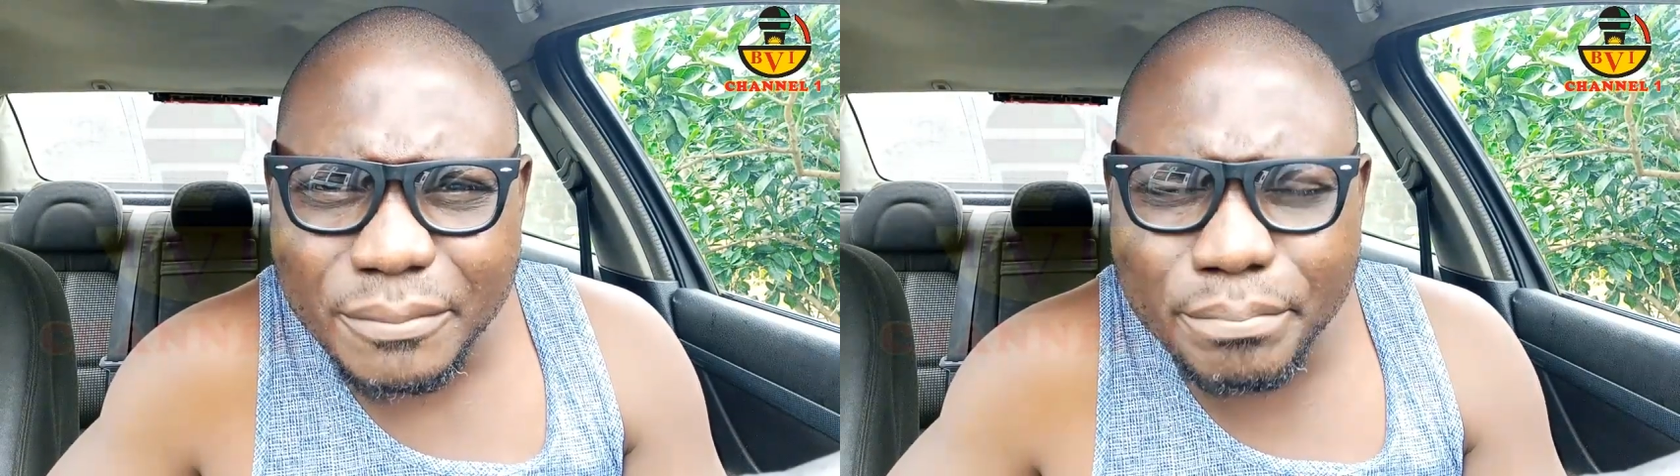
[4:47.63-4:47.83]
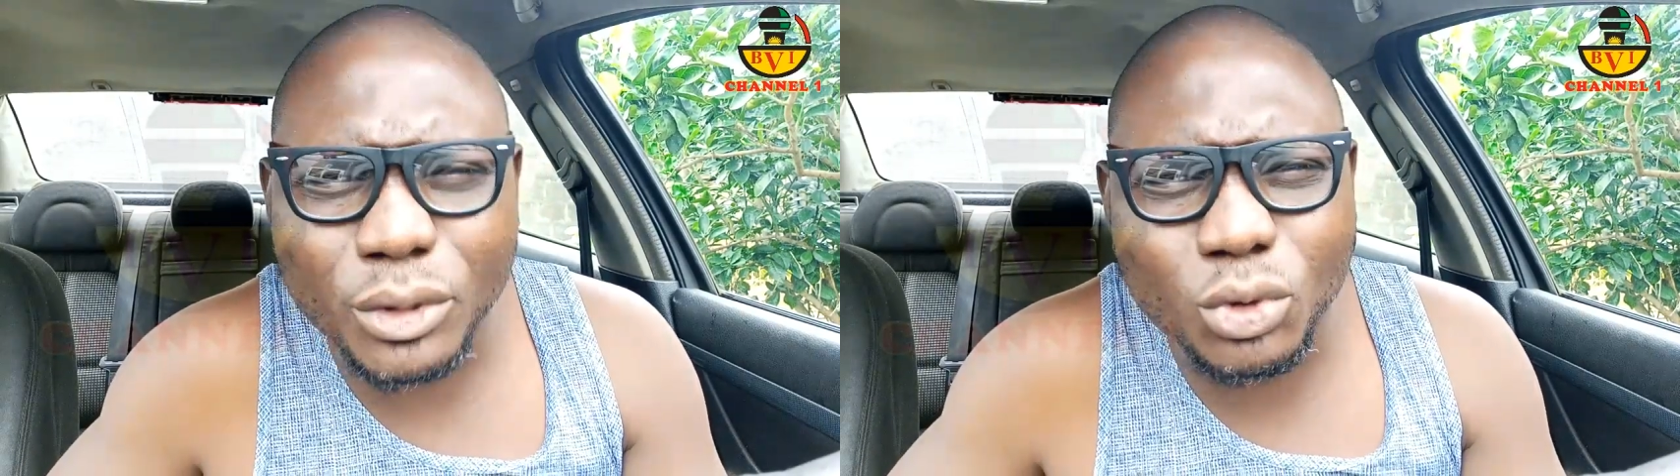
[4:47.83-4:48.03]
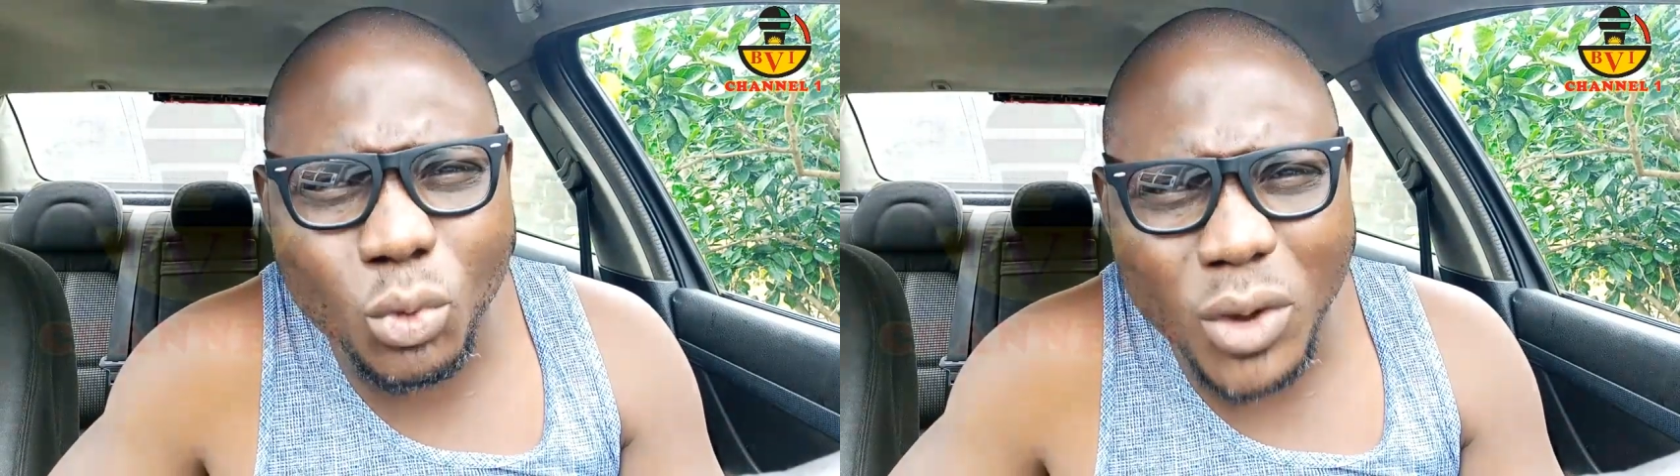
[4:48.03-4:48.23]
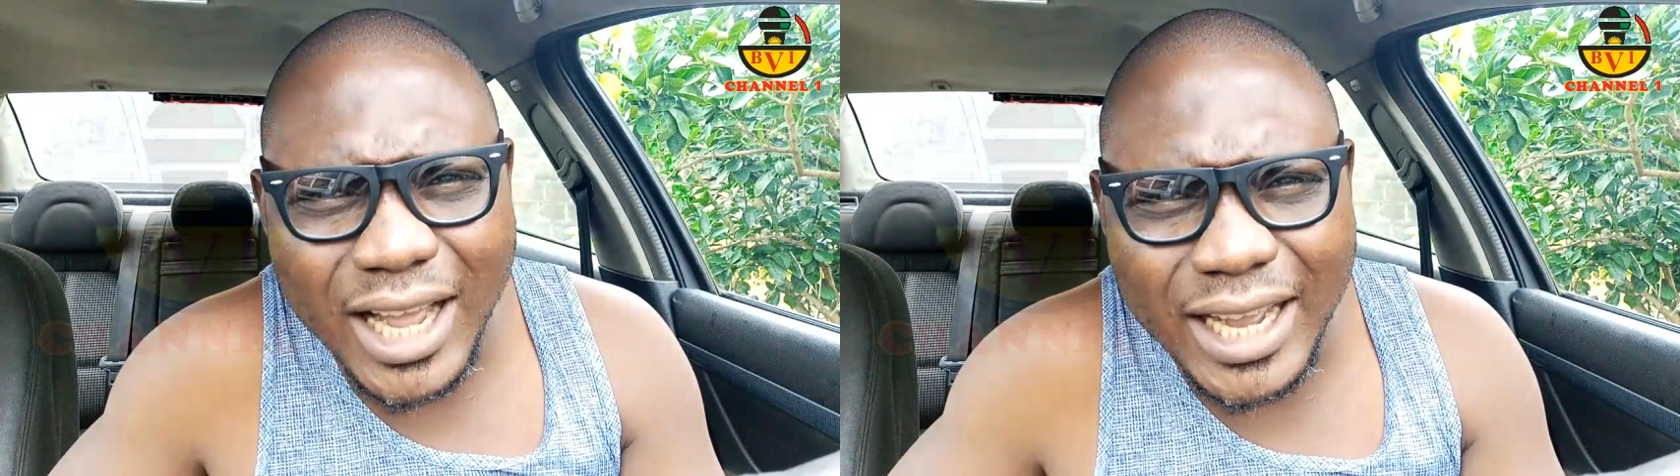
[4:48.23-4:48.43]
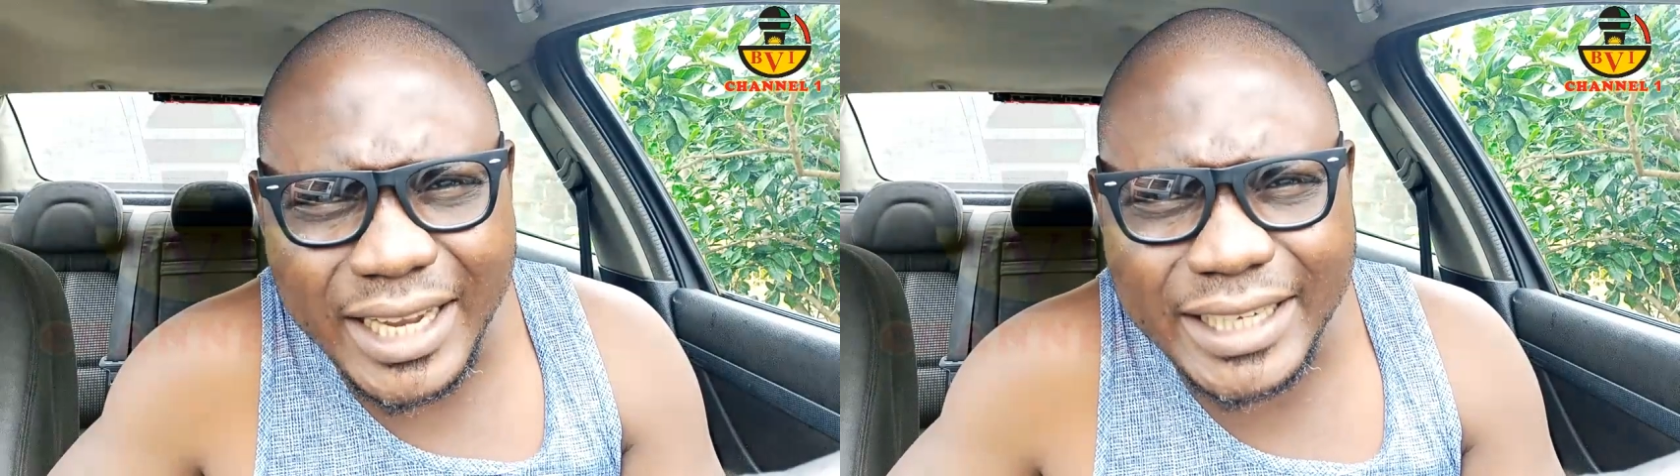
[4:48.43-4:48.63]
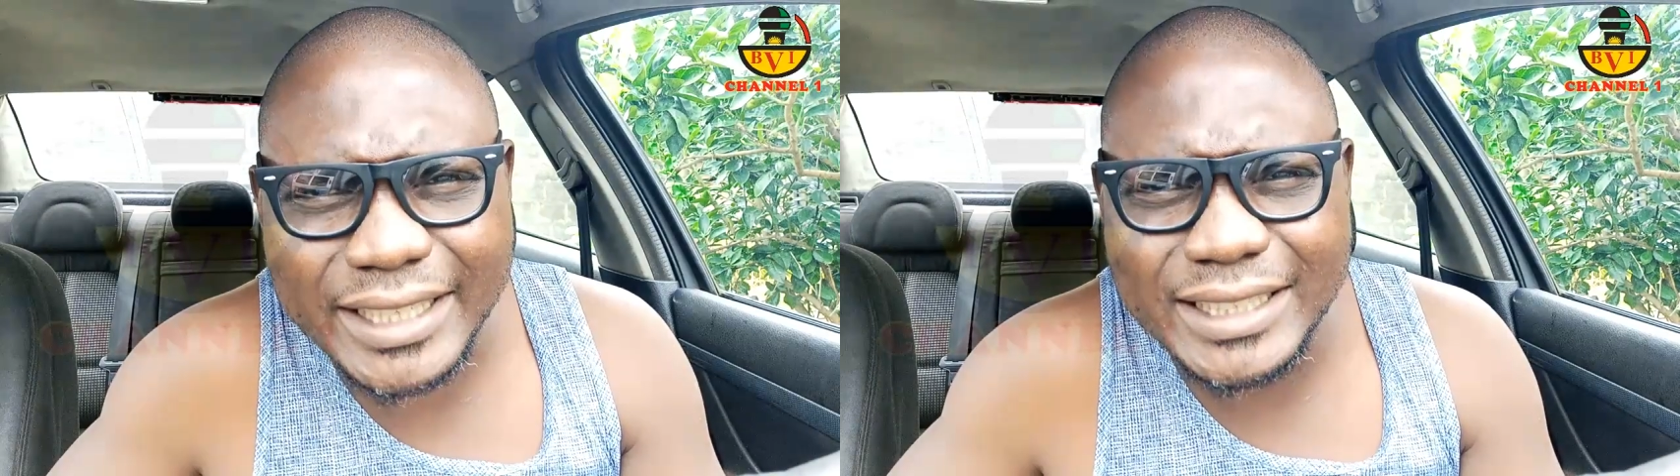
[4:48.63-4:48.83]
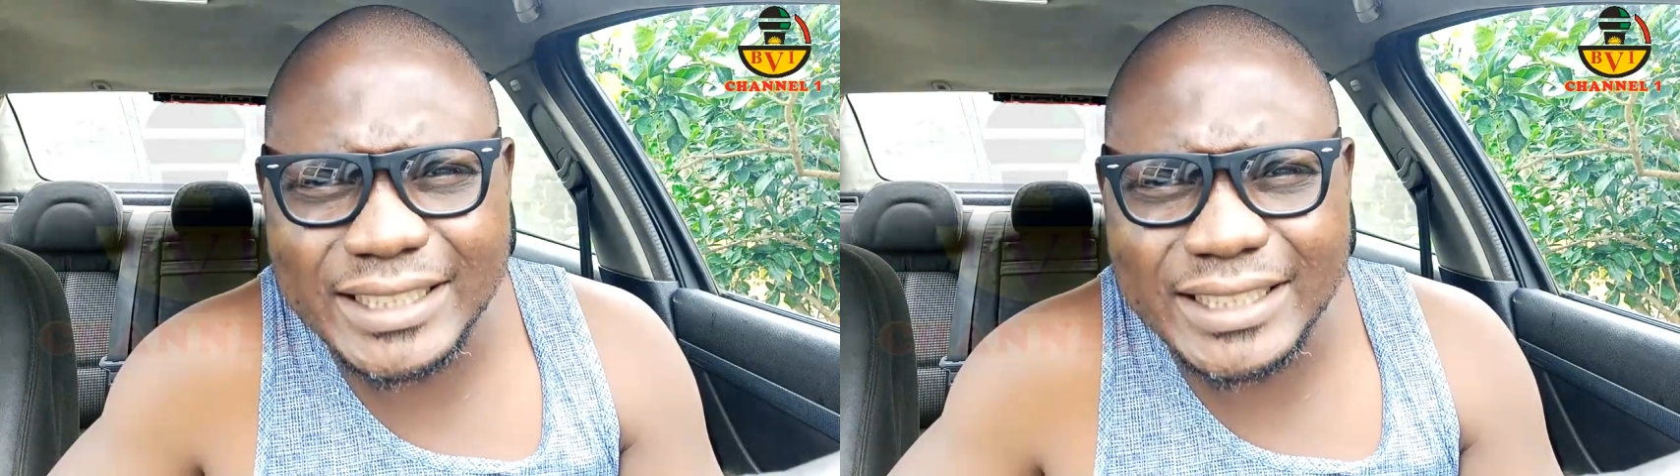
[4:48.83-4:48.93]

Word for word: But why?